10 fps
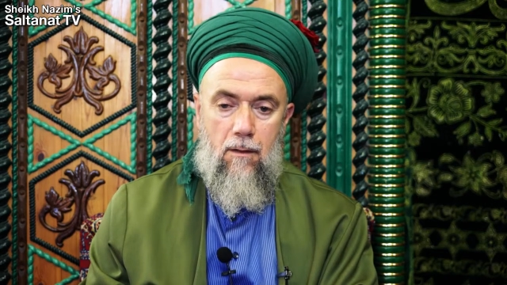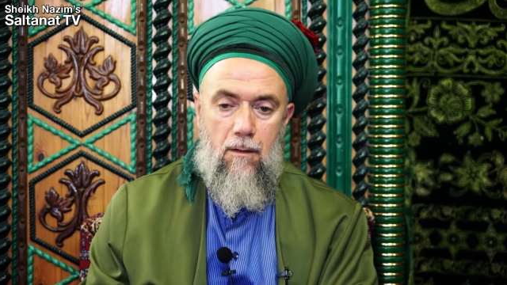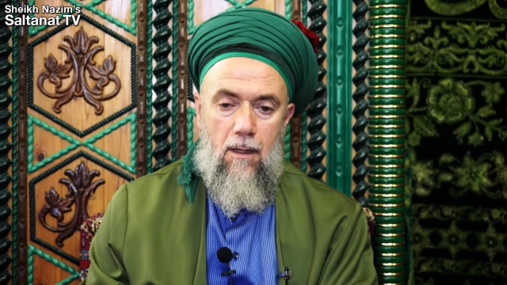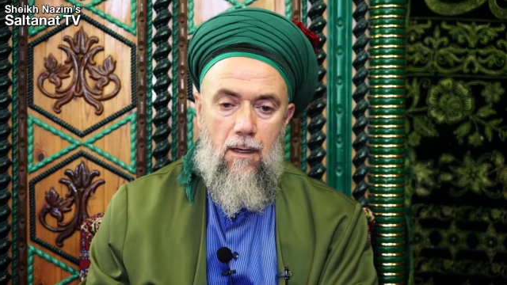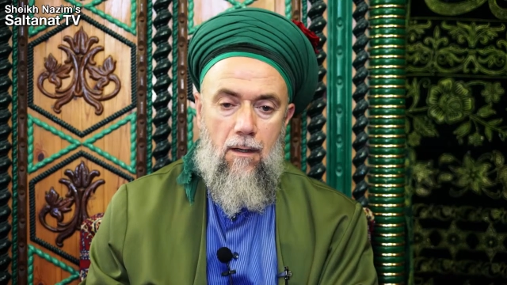
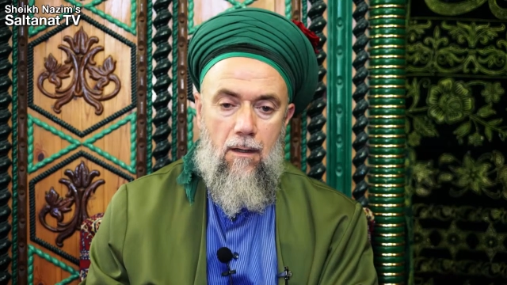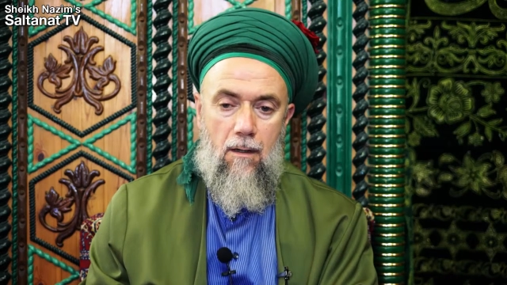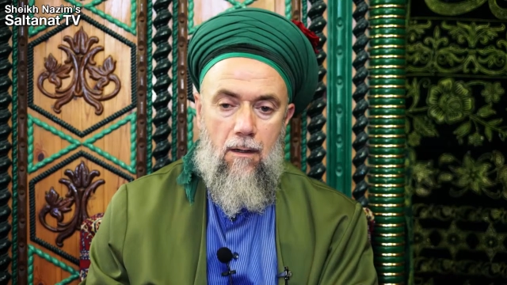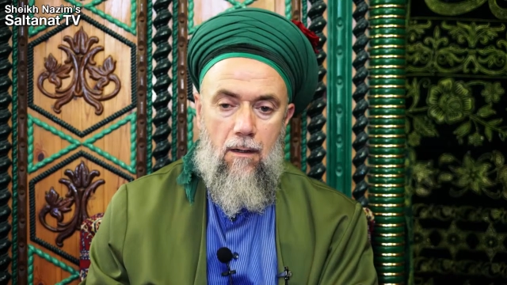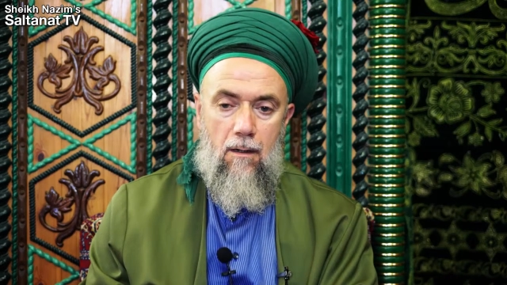The
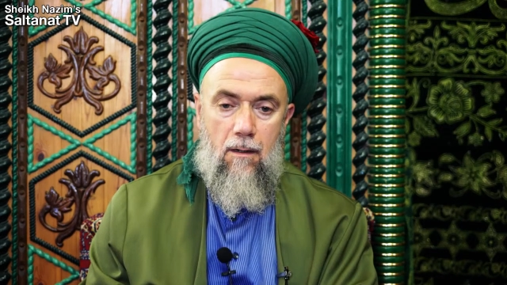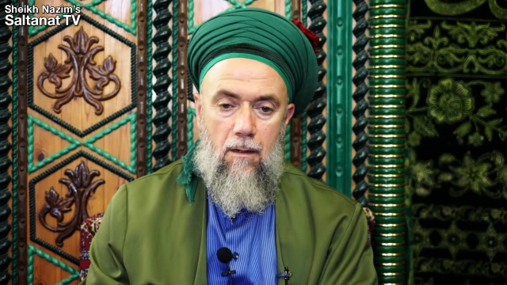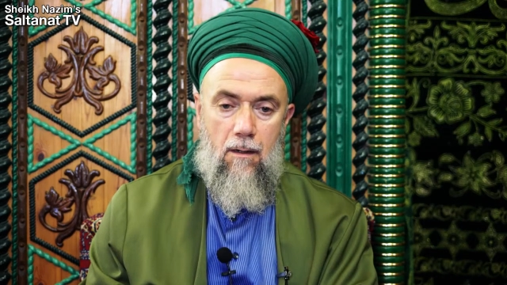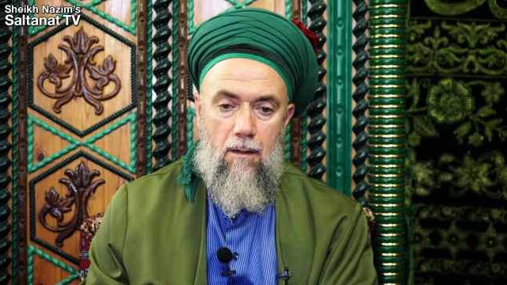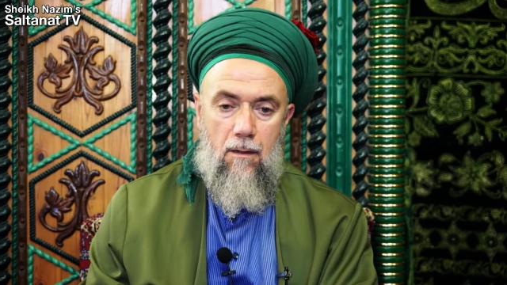
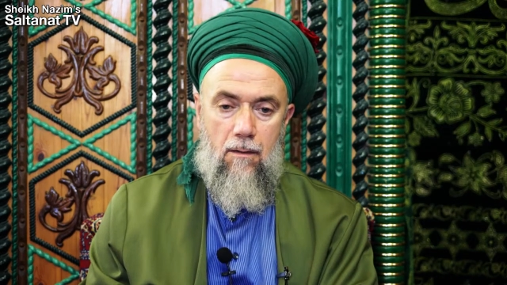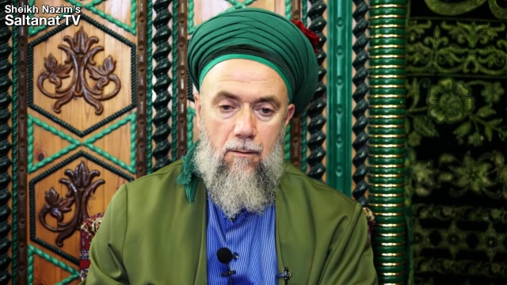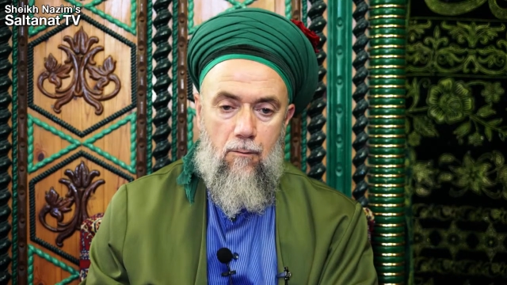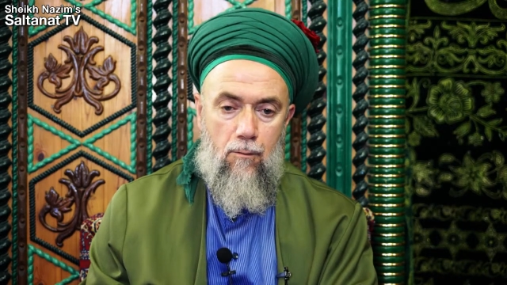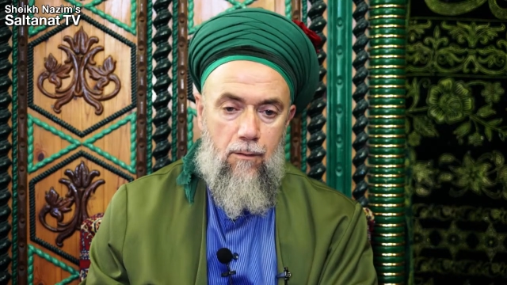
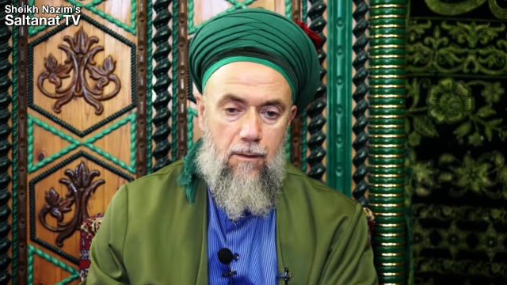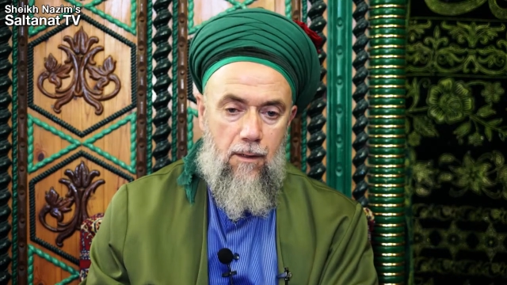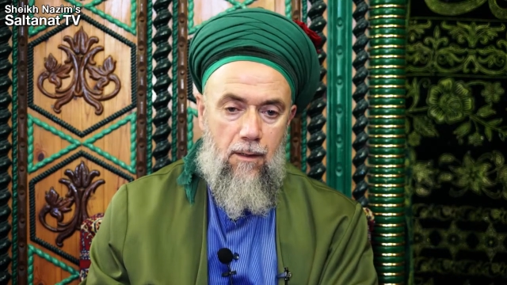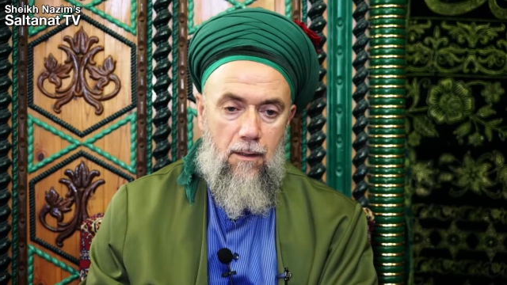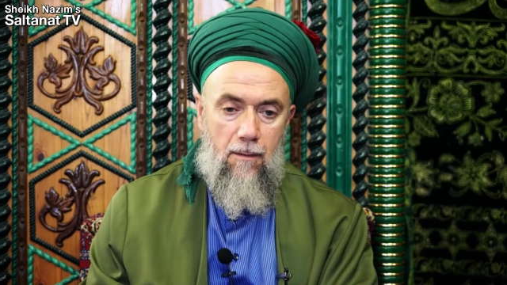good
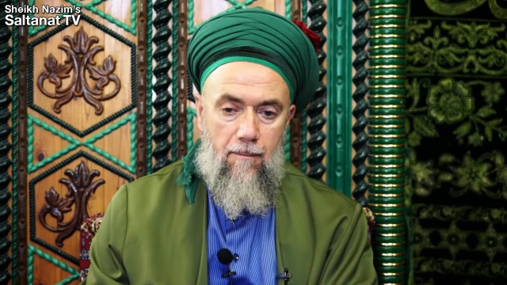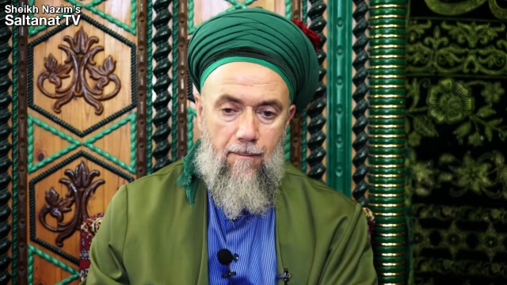thing